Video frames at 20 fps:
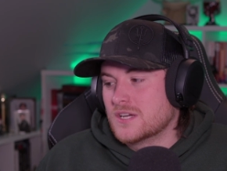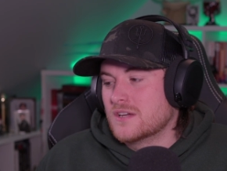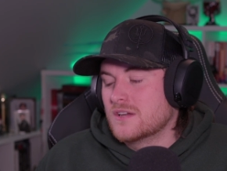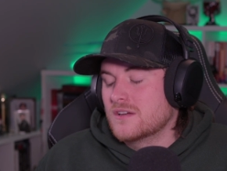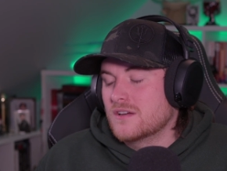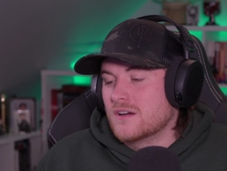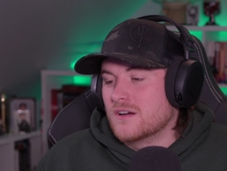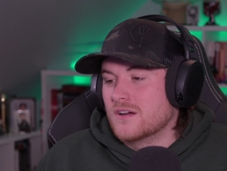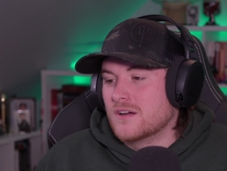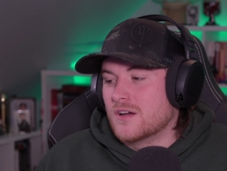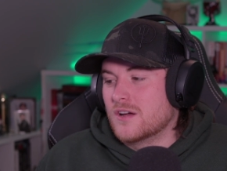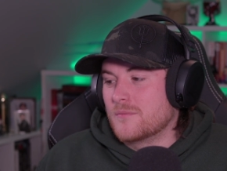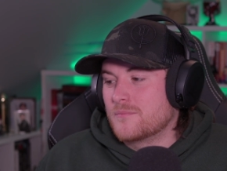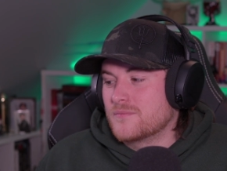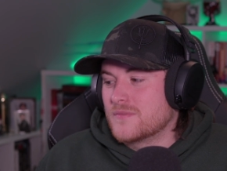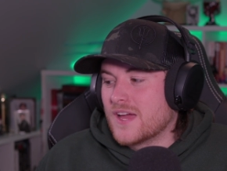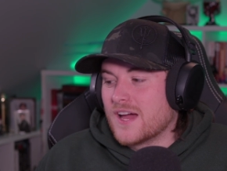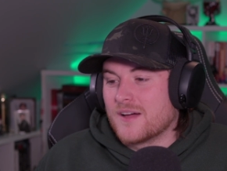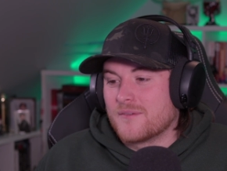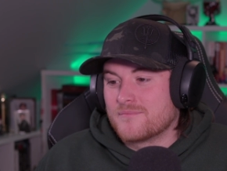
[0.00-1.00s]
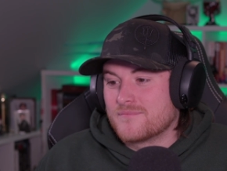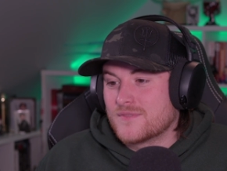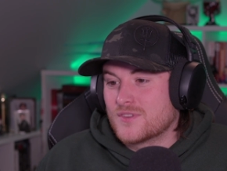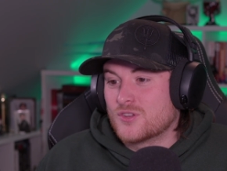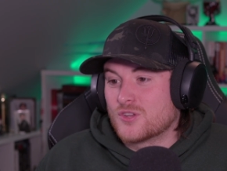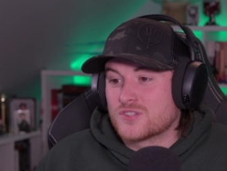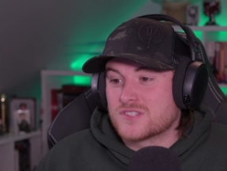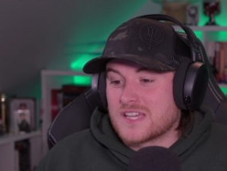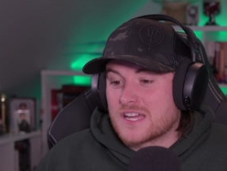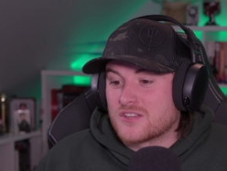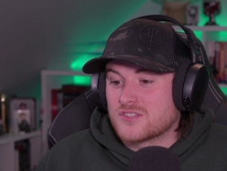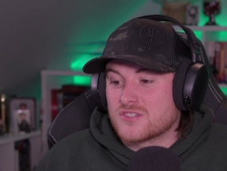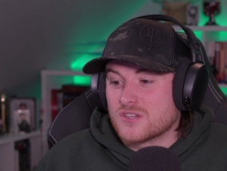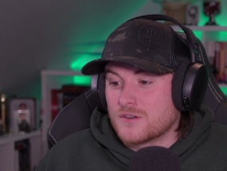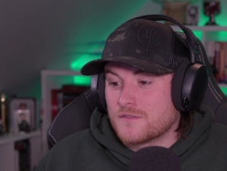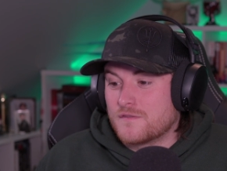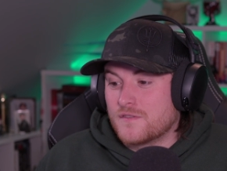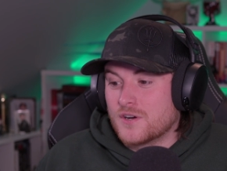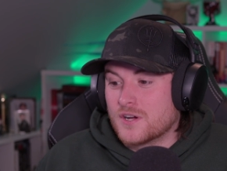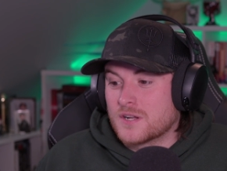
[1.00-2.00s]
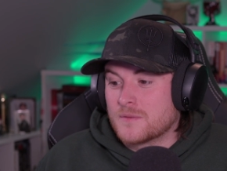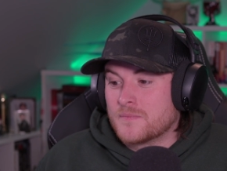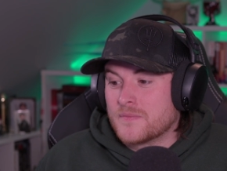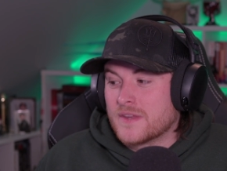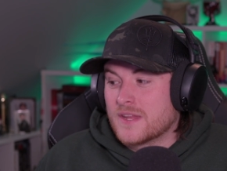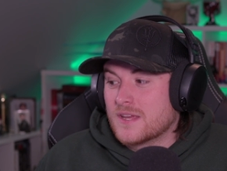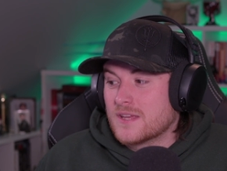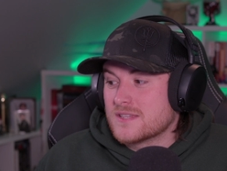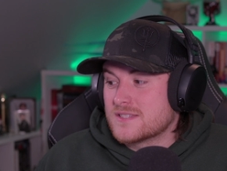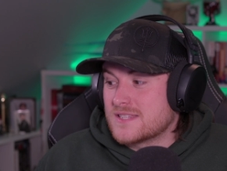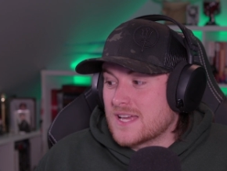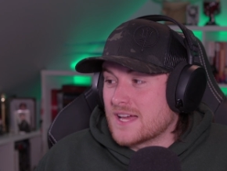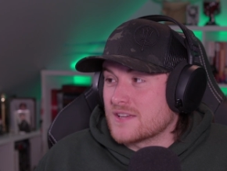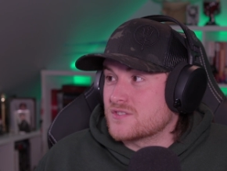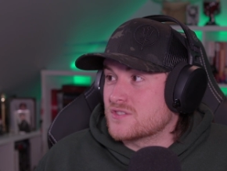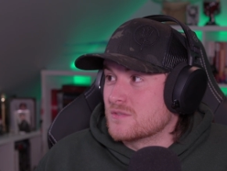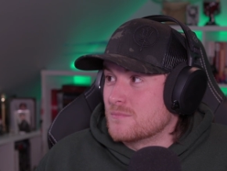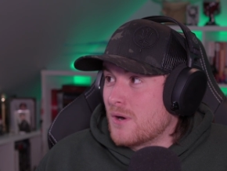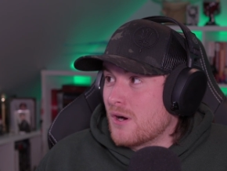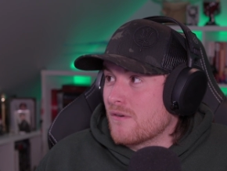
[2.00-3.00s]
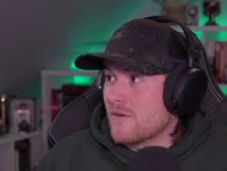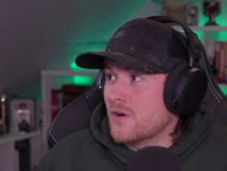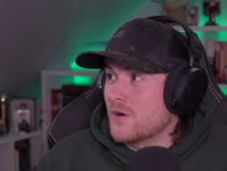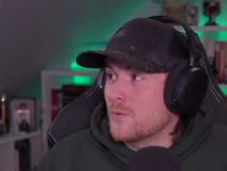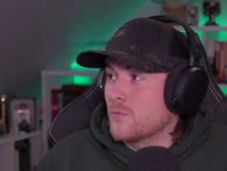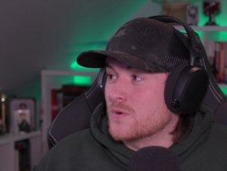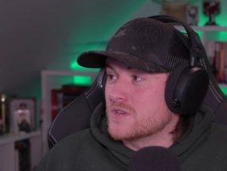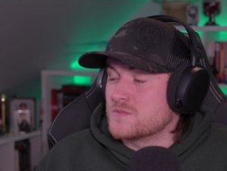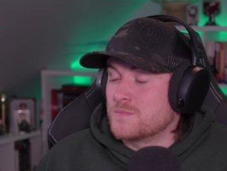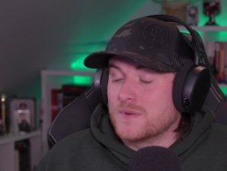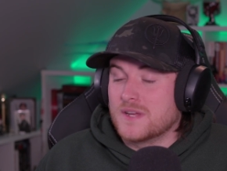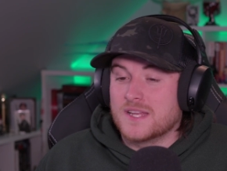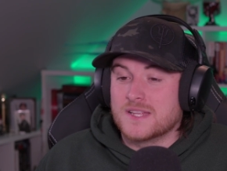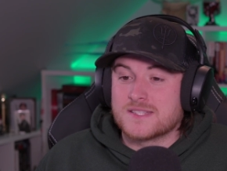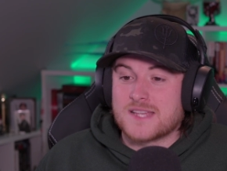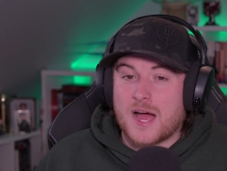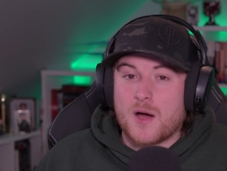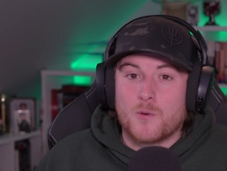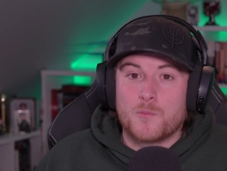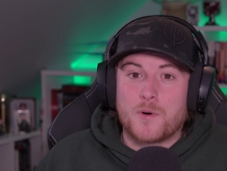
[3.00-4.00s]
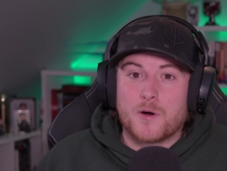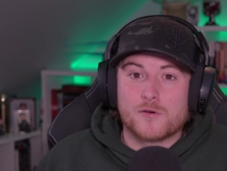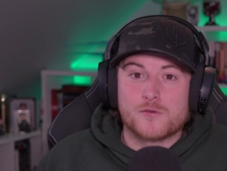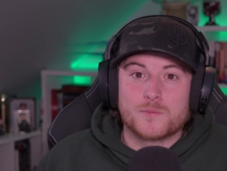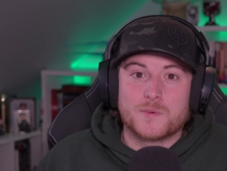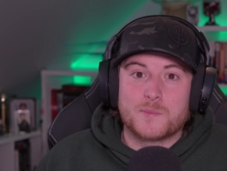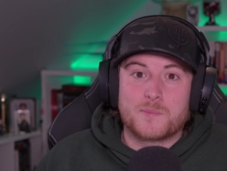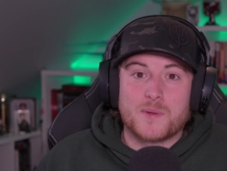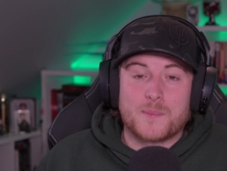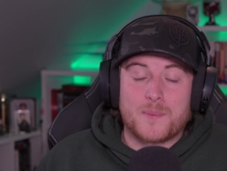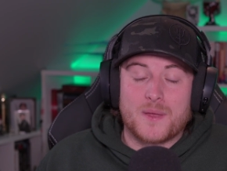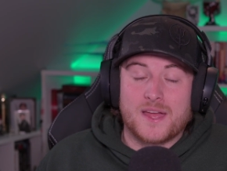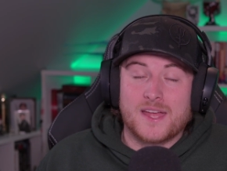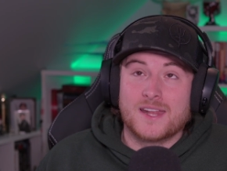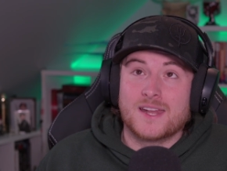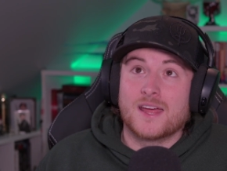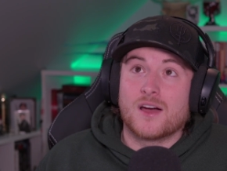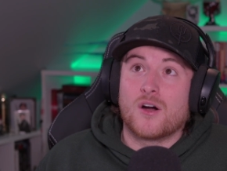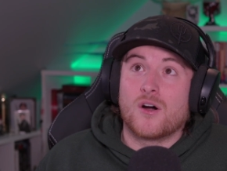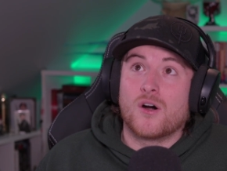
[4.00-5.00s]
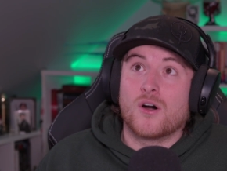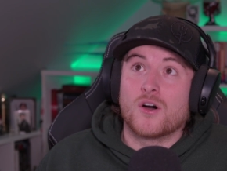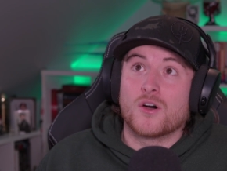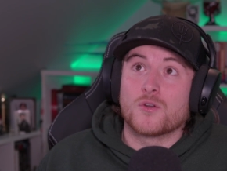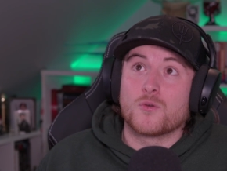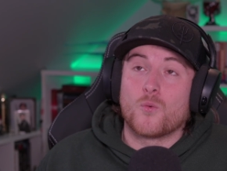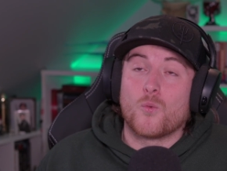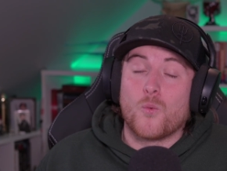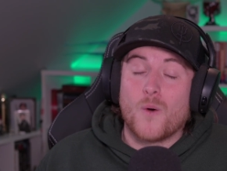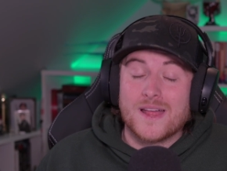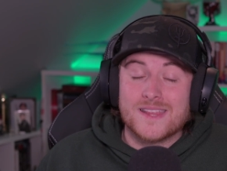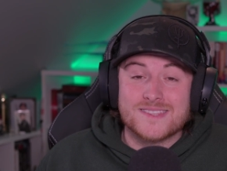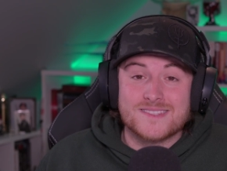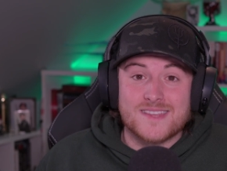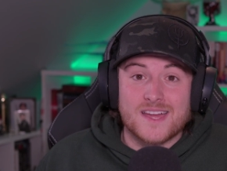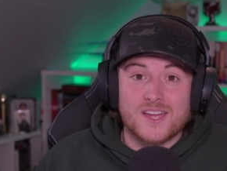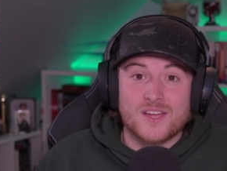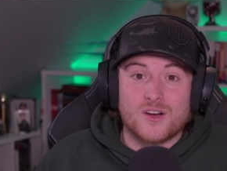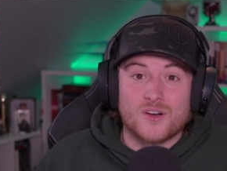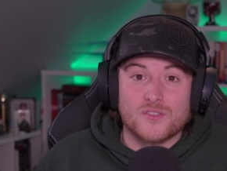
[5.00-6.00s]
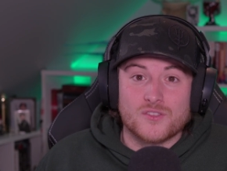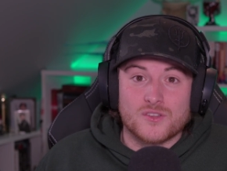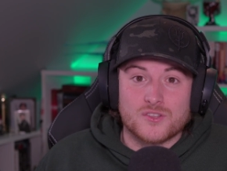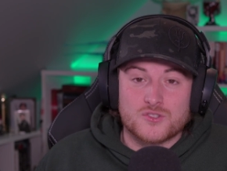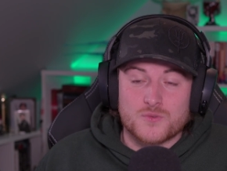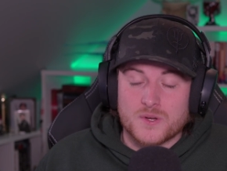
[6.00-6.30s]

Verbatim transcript: Uh, yeah, looks like a ton of fun. Starts tomorrow, which means I'll probably be playing it on Wednesday on the Twitch